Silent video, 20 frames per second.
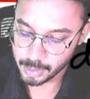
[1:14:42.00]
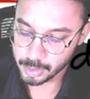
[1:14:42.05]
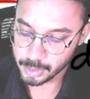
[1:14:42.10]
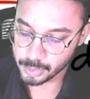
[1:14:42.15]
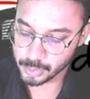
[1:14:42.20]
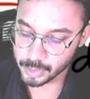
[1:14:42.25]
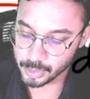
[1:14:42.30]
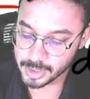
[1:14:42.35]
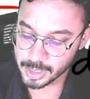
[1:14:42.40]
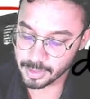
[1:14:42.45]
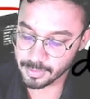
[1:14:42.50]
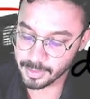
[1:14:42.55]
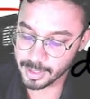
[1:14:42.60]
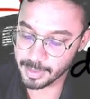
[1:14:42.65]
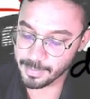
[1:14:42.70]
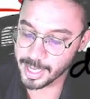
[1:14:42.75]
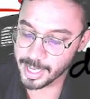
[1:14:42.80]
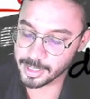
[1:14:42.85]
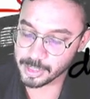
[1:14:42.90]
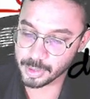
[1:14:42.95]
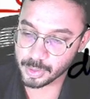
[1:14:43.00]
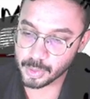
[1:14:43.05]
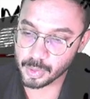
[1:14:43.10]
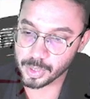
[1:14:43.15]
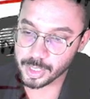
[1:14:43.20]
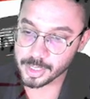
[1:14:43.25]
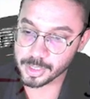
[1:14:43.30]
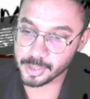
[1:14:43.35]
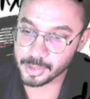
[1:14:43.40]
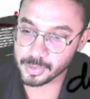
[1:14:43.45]
So Silverman
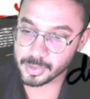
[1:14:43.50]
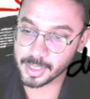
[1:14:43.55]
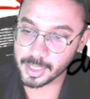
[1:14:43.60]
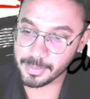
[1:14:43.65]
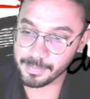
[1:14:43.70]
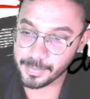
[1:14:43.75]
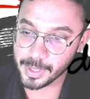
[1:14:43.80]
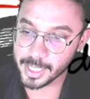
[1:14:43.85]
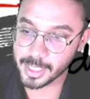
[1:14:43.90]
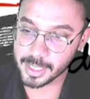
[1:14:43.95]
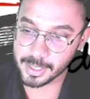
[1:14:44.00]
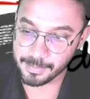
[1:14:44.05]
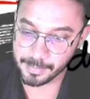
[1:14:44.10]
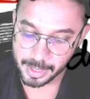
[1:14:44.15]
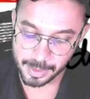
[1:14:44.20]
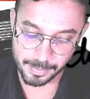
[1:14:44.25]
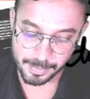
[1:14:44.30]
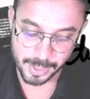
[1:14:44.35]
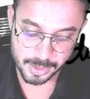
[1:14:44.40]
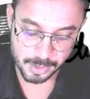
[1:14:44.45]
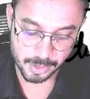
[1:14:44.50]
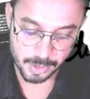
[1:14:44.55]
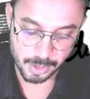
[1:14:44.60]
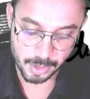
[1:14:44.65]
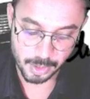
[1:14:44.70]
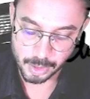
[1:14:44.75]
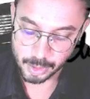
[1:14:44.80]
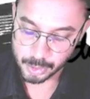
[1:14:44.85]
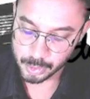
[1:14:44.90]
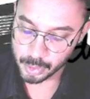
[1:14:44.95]
score is used in preterm babies.
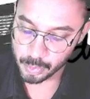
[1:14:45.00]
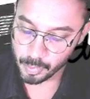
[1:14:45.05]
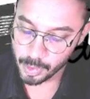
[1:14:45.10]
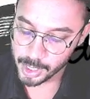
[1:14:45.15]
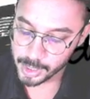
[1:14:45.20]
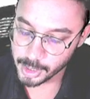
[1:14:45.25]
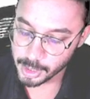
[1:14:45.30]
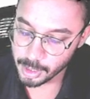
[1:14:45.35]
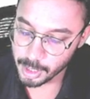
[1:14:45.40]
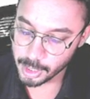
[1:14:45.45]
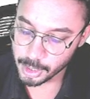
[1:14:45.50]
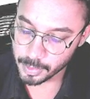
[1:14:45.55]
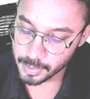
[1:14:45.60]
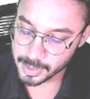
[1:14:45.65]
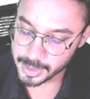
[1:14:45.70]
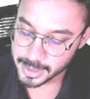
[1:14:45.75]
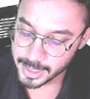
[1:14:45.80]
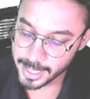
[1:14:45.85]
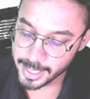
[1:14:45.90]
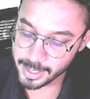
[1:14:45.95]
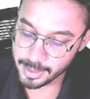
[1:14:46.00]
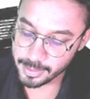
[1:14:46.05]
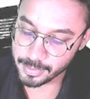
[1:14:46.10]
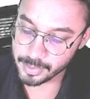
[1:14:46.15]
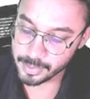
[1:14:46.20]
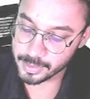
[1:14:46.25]
So what are all you will find?